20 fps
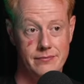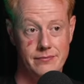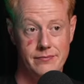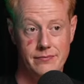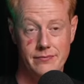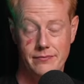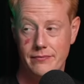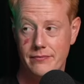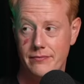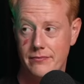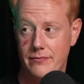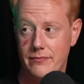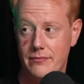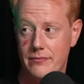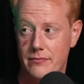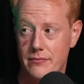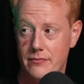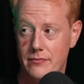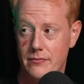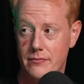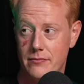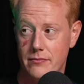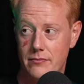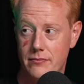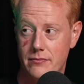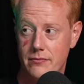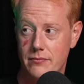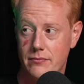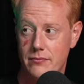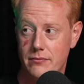
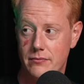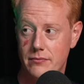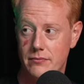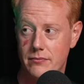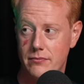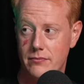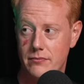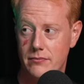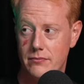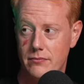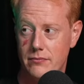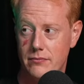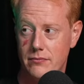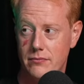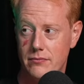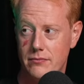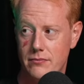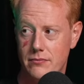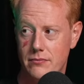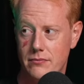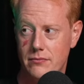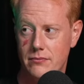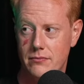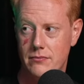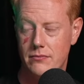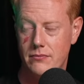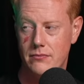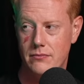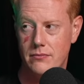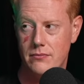
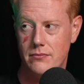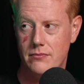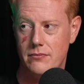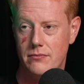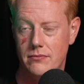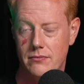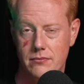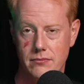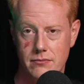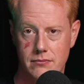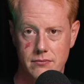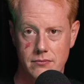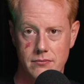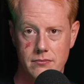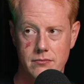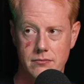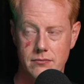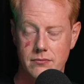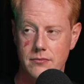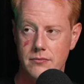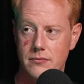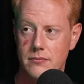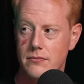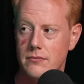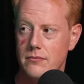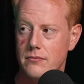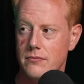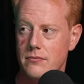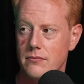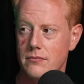
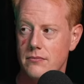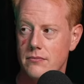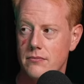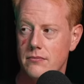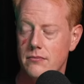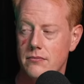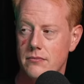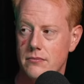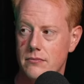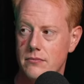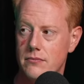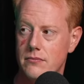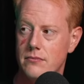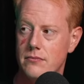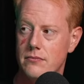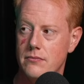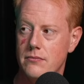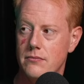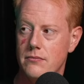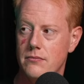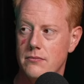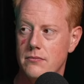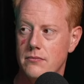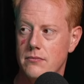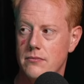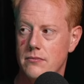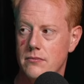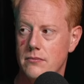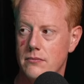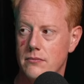
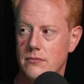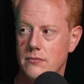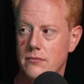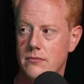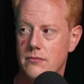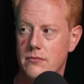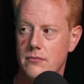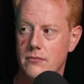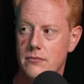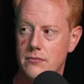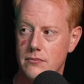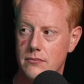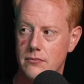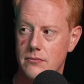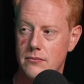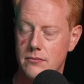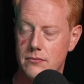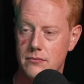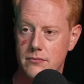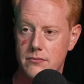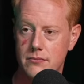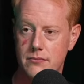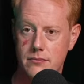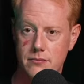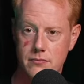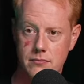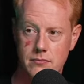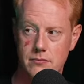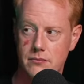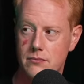
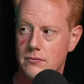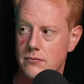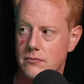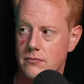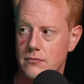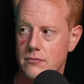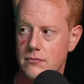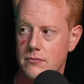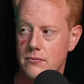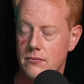The person shown says nothing.